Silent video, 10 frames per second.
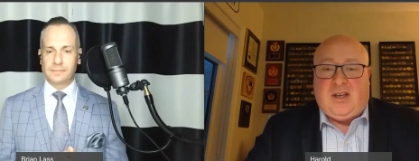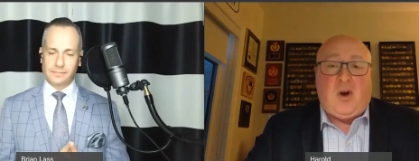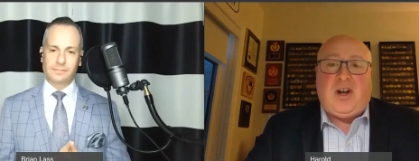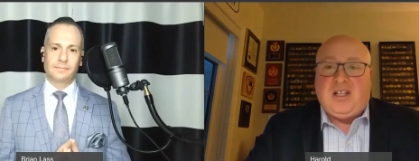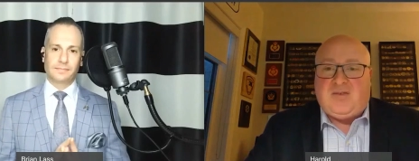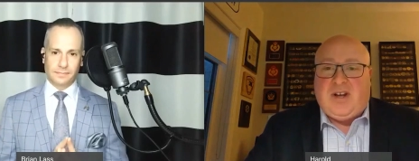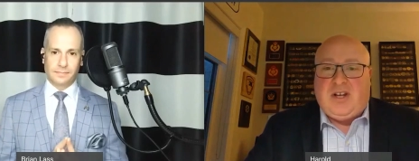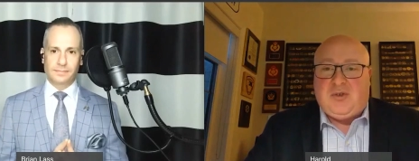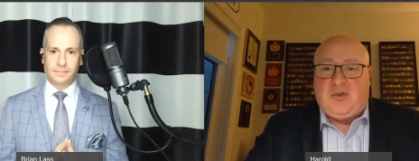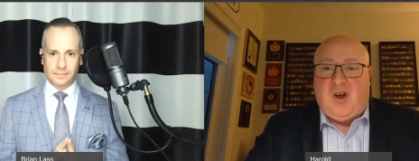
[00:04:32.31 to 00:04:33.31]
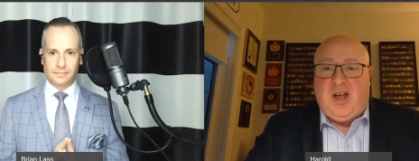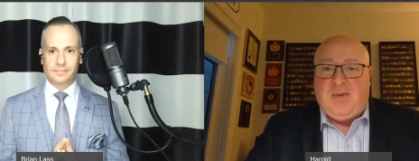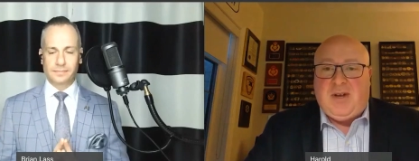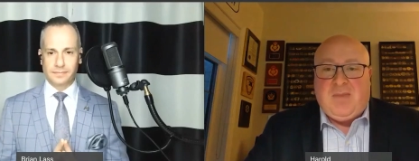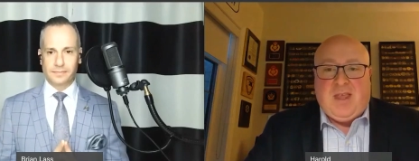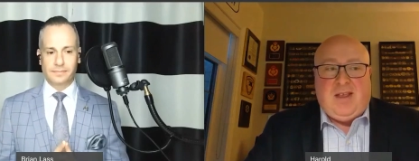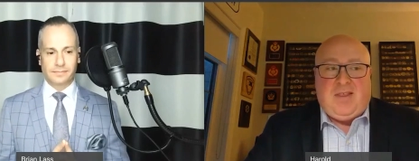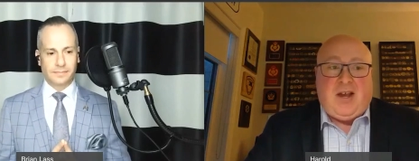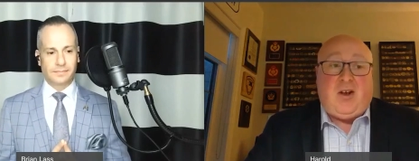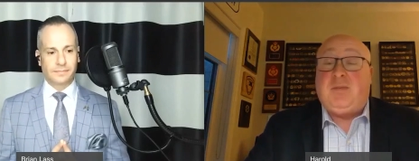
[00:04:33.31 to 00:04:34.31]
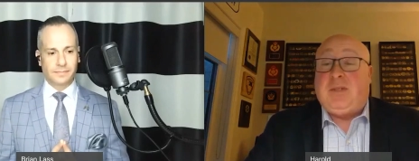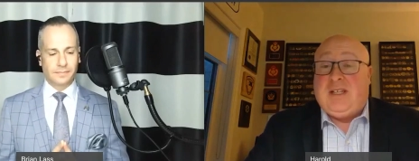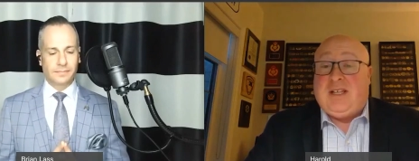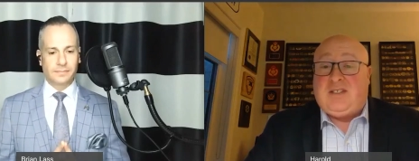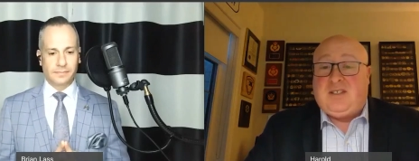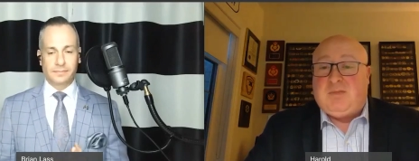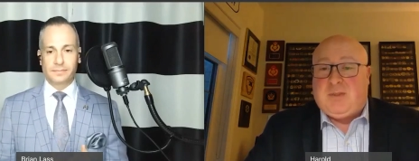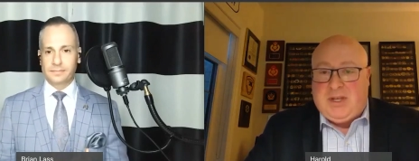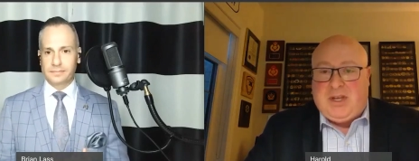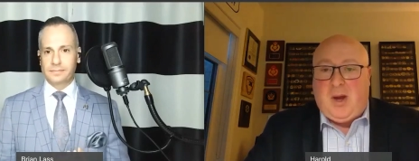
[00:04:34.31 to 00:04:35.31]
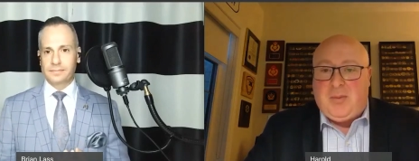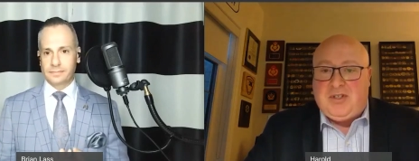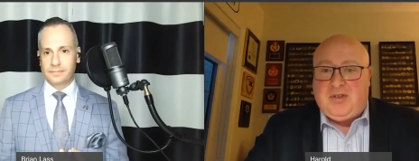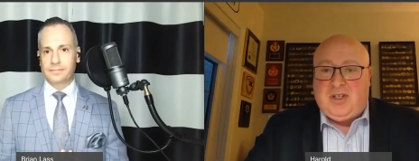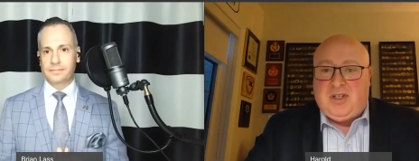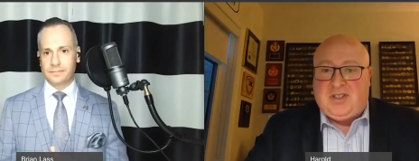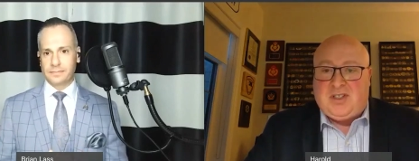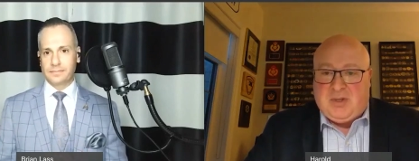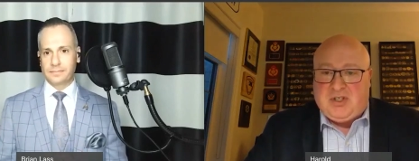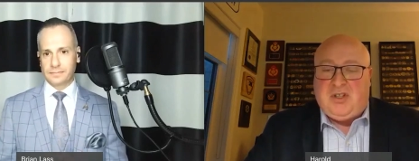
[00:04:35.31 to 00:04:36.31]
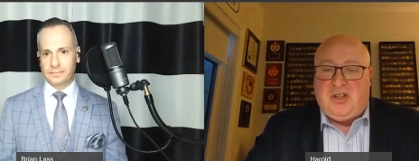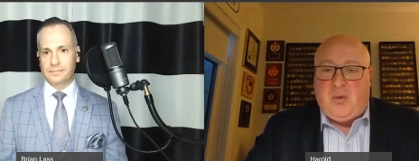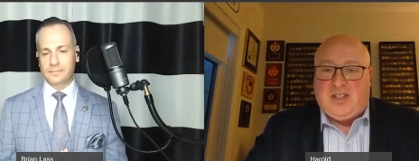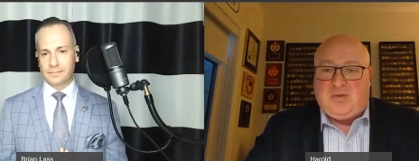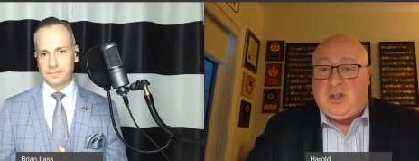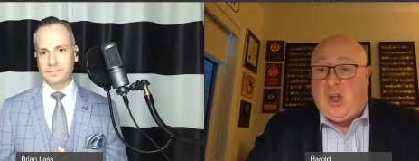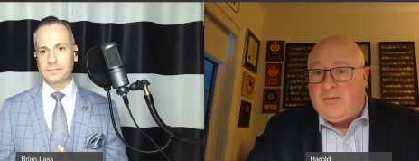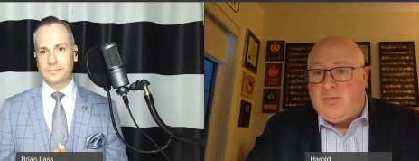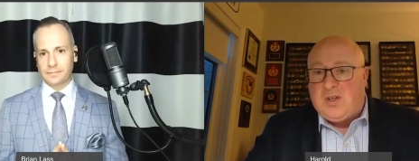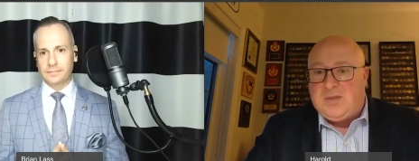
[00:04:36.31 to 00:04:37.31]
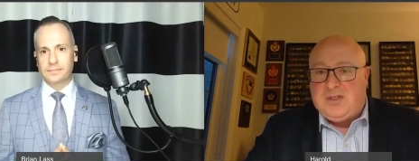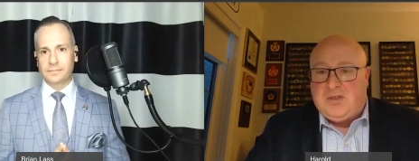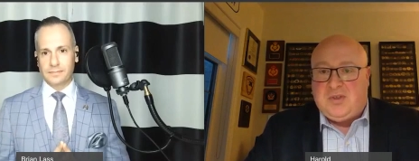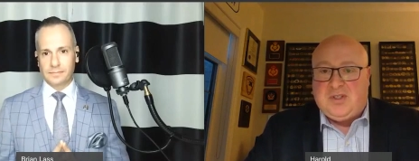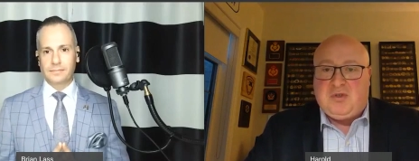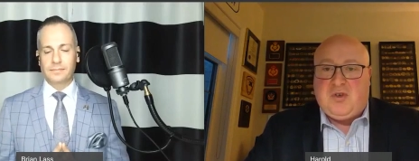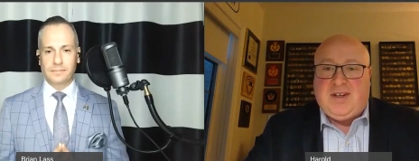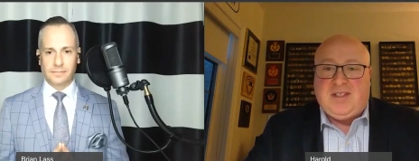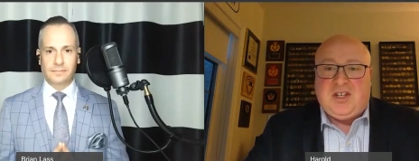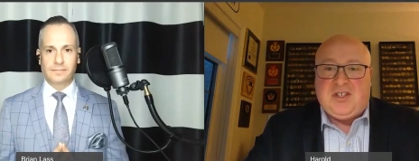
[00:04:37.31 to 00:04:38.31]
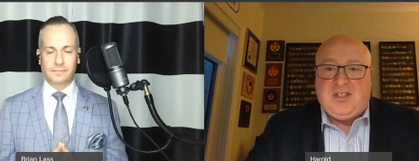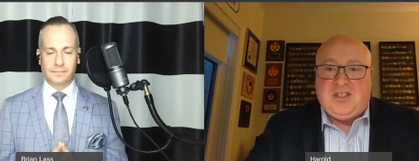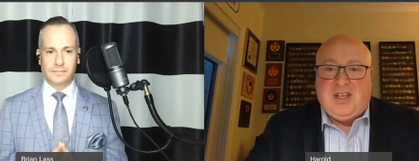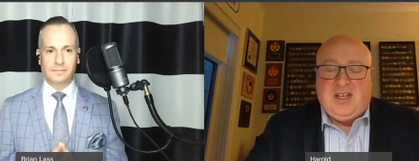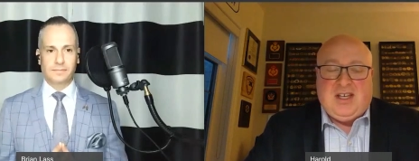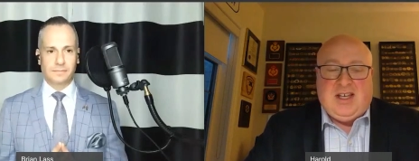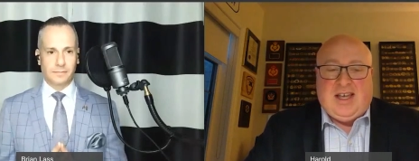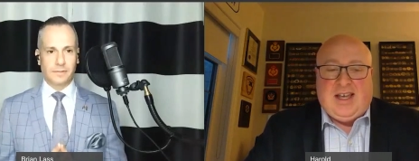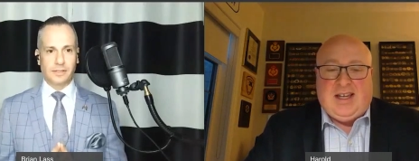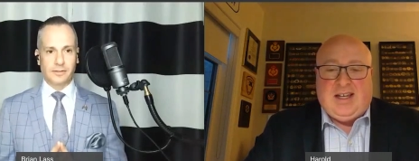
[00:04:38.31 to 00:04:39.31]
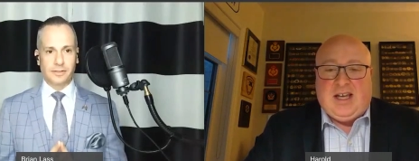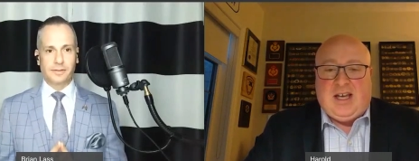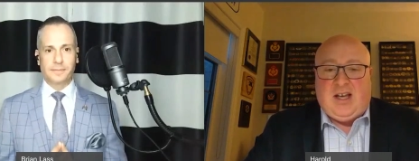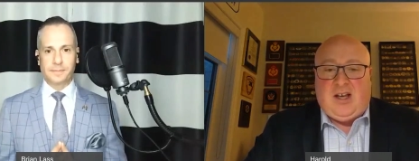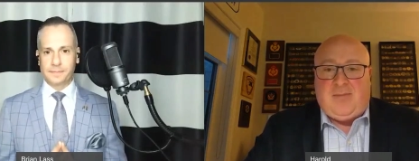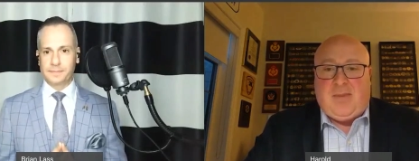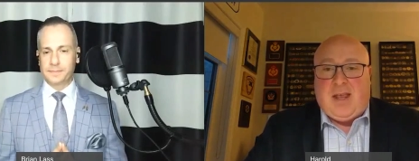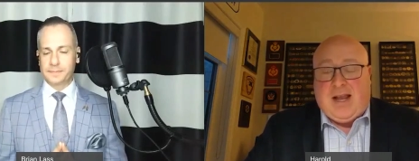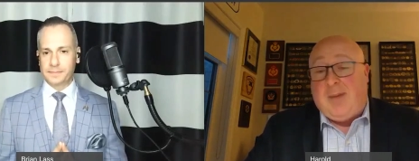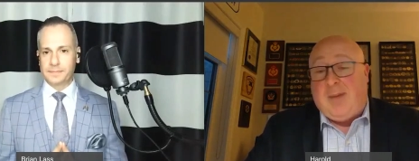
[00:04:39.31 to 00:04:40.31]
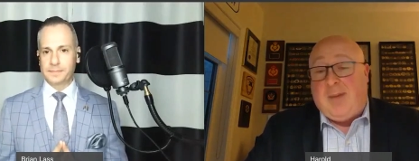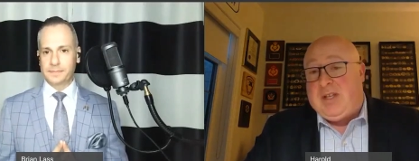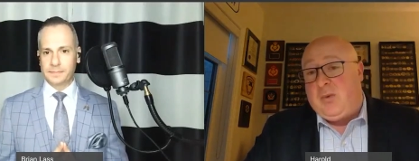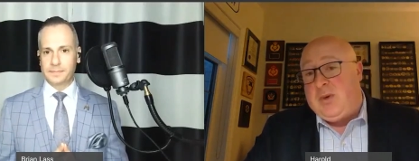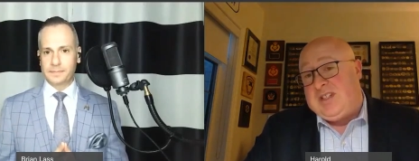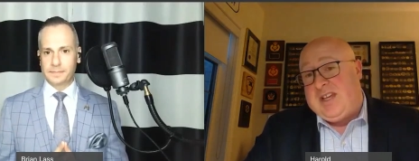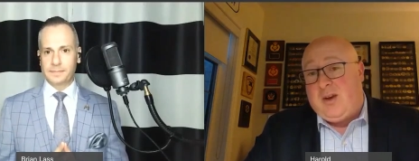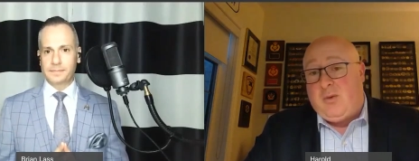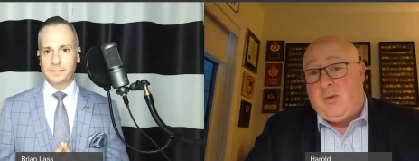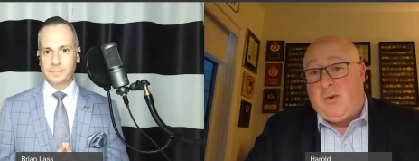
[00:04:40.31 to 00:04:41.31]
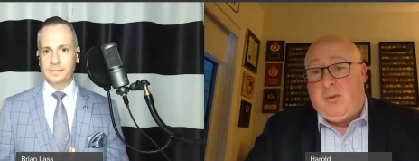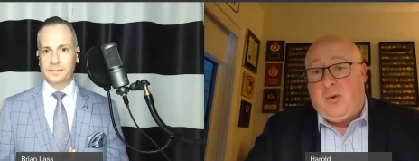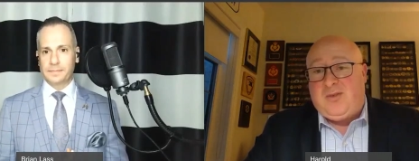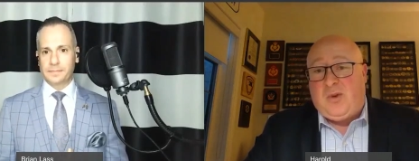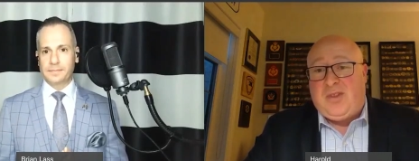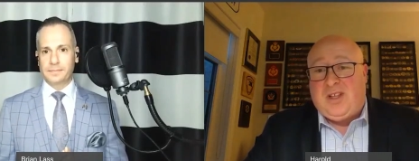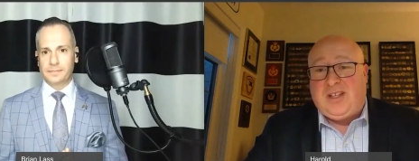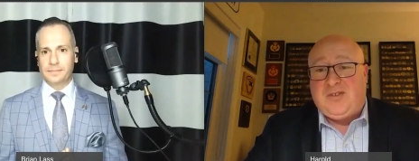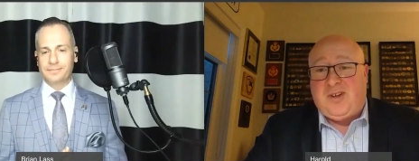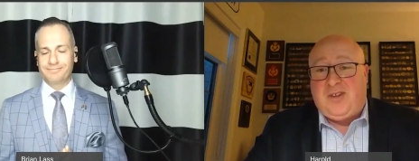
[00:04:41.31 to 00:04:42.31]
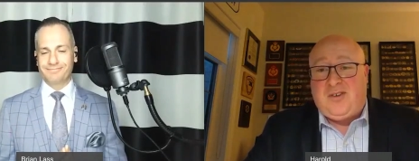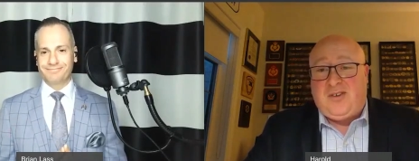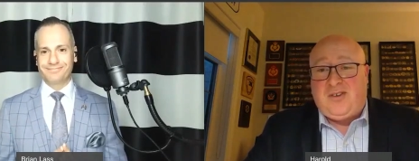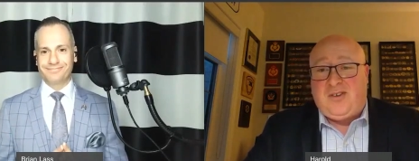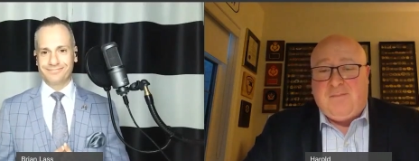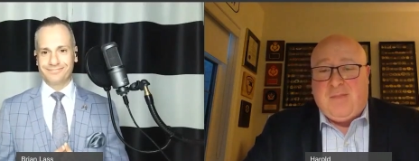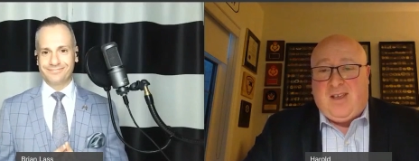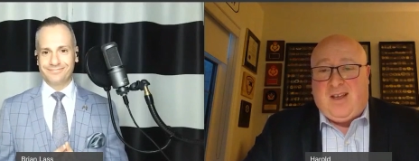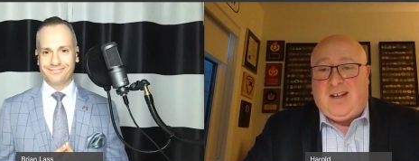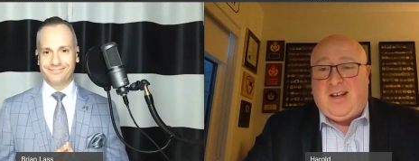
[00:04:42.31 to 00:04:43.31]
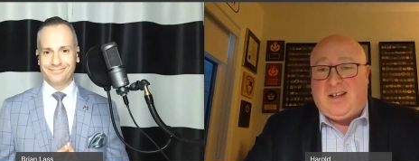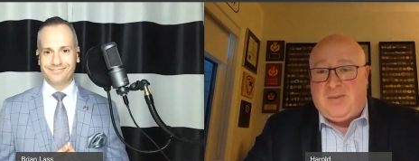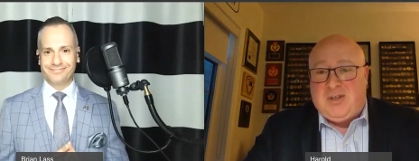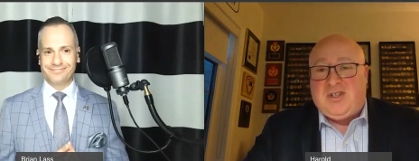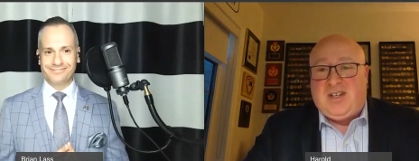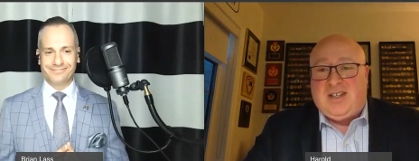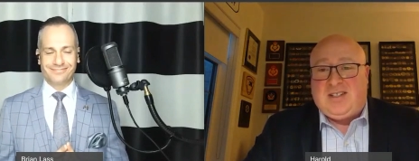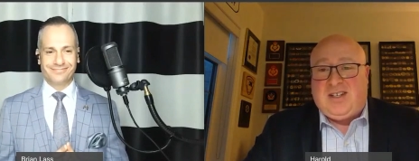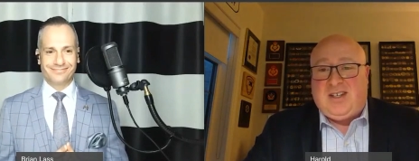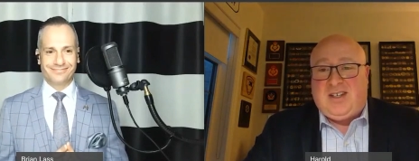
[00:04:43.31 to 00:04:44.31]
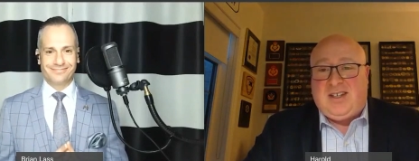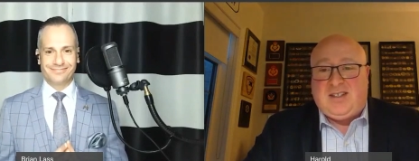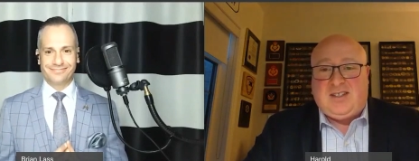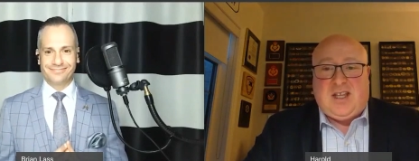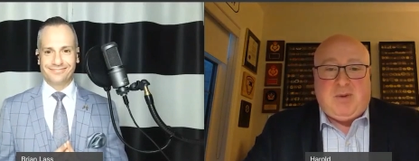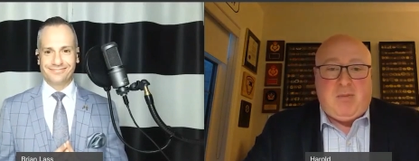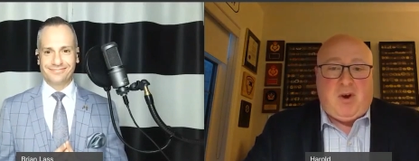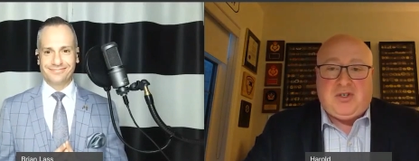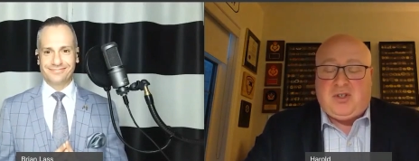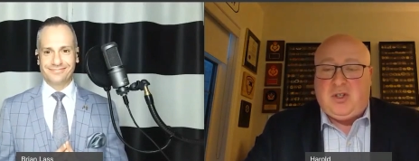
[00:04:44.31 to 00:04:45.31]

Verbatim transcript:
Speaker 1: organized financial crime. And that ultimately led to some speaking opportunities, especially in the US with law enforcement, doing some training sessions. And, uh, and I happened to be in Louisiana at one point, and one thing led to another. And I got commissioned as a, uh, as a deputy marshal in